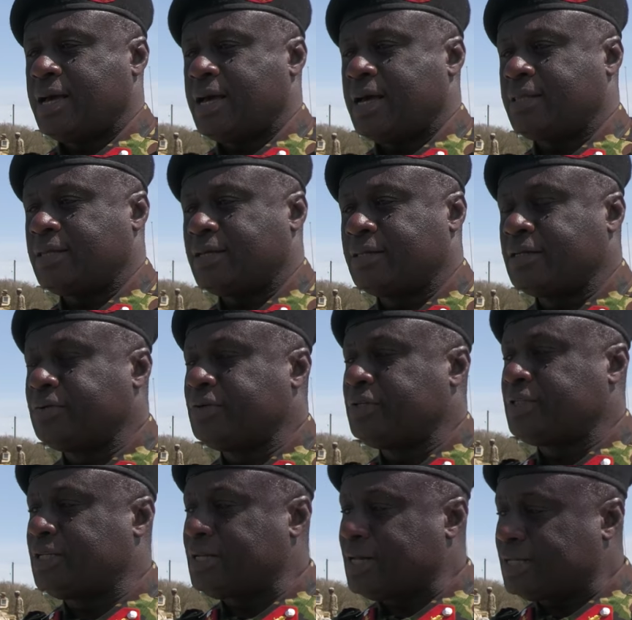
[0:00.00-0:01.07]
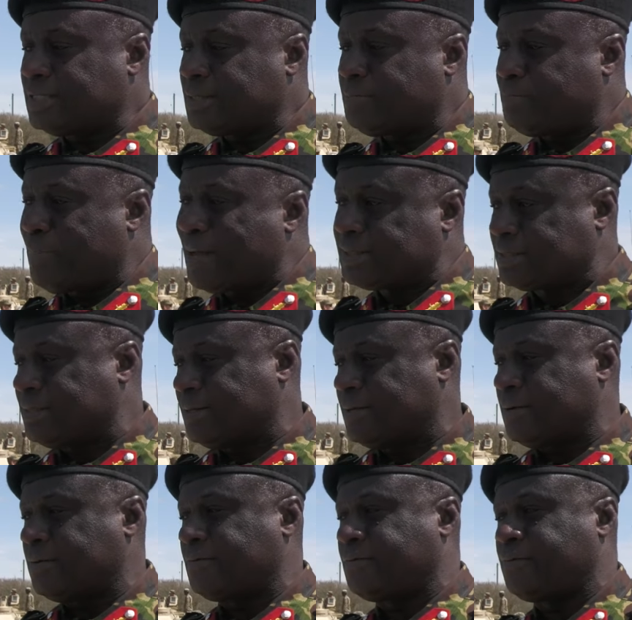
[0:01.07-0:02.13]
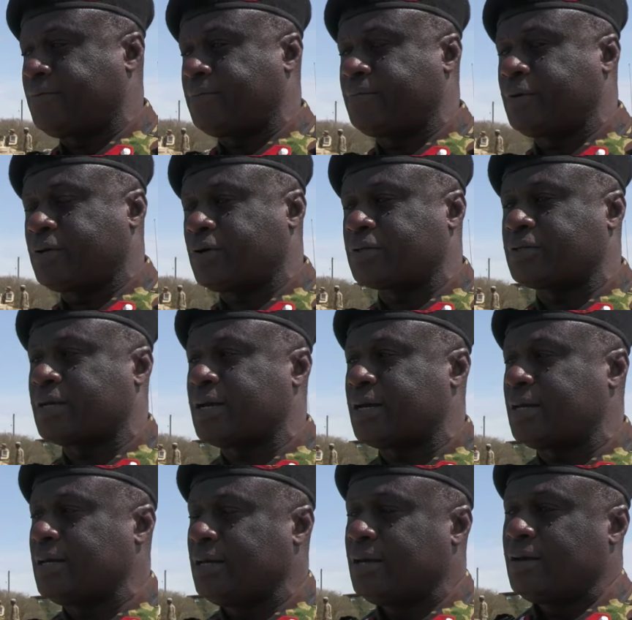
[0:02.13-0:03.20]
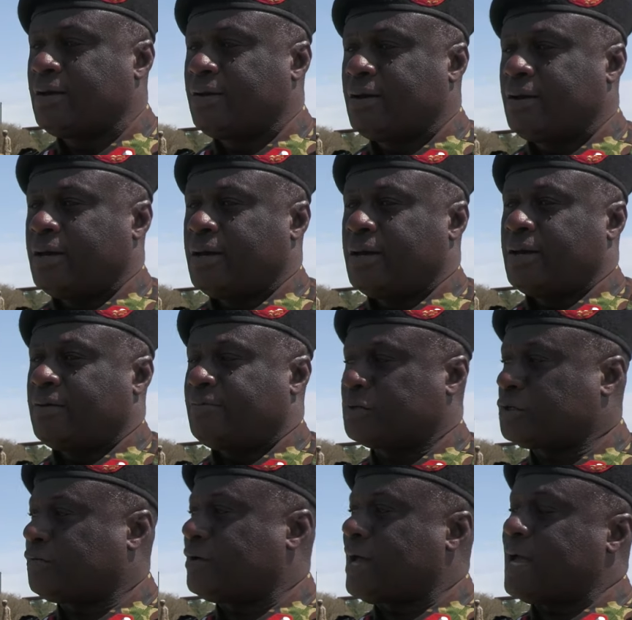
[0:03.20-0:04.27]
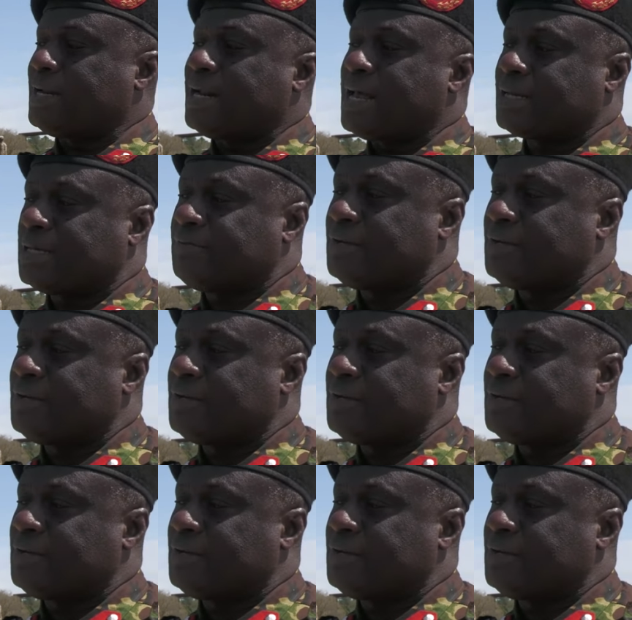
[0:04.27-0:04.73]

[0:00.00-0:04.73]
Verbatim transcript: and the resilience part of because uh, first of all, I like